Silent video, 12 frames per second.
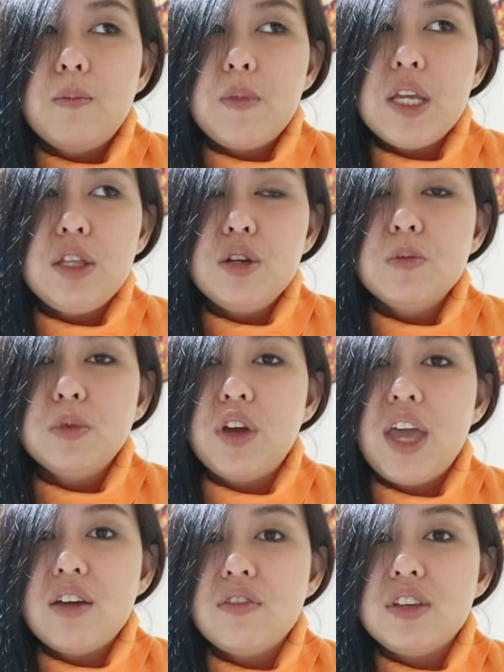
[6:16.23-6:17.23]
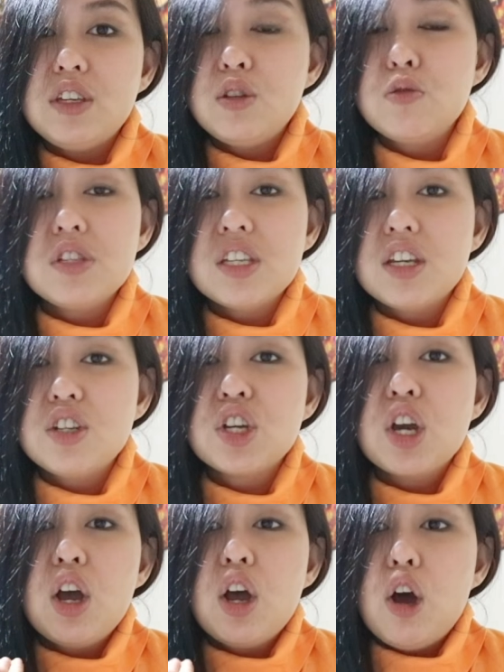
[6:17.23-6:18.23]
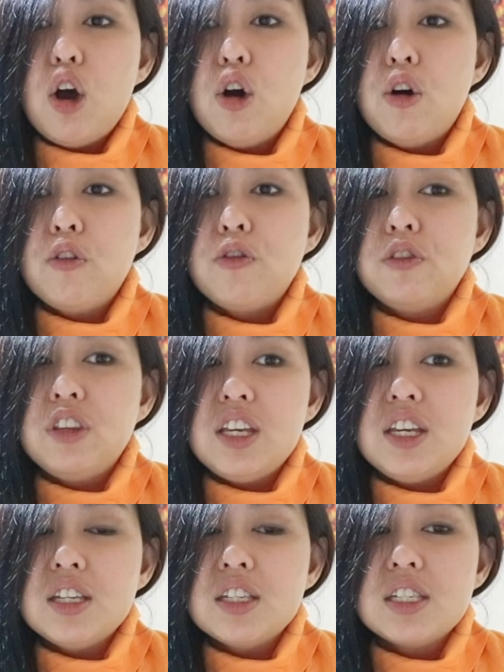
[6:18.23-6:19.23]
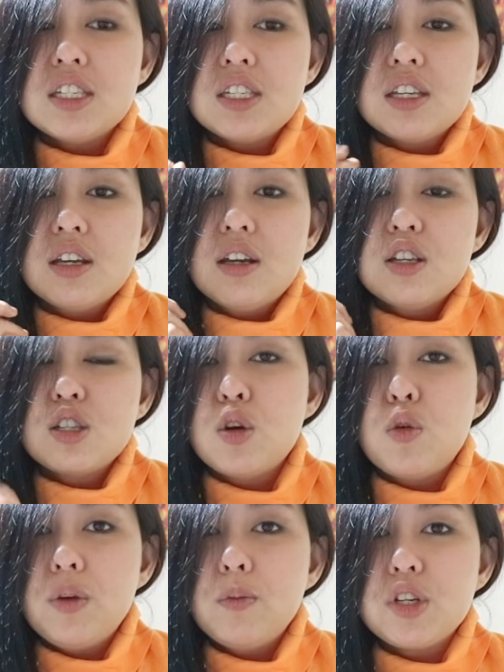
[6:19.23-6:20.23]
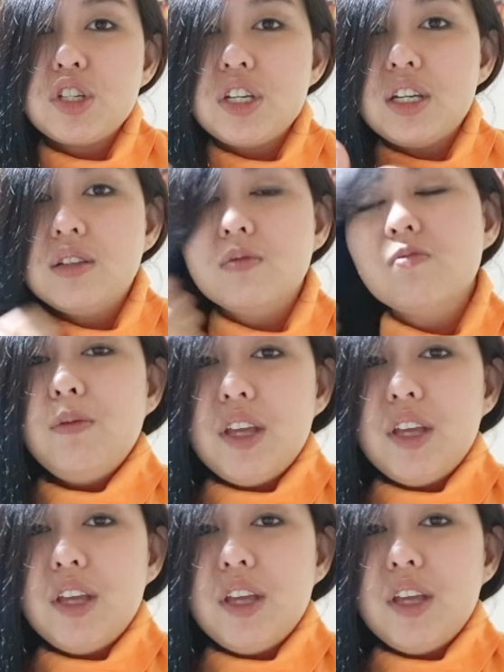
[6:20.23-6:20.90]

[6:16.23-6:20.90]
medium to heavy usage of this sewing machine.